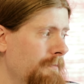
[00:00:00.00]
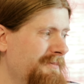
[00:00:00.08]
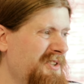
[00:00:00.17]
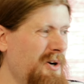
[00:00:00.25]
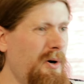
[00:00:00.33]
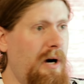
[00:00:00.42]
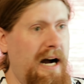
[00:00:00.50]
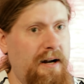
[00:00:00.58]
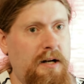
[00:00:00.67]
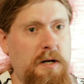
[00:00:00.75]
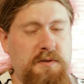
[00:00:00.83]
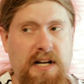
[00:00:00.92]
So I
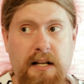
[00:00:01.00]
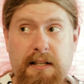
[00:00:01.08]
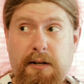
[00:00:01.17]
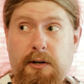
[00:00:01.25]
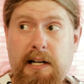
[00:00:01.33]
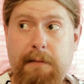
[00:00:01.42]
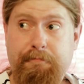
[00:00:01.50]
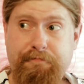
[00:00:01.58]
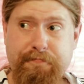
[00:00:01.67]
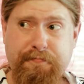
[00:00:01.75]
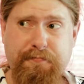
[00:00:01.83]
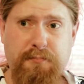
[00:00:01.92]
was kind of leery
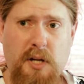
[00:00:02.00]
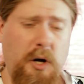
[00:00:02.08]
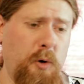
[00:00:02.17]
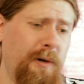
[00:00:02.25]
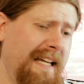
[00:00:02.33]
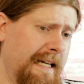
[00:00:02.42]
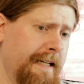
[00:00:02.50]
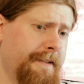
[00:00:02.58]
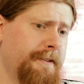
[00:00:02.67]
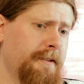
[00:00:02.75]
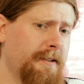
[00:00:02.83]
going in,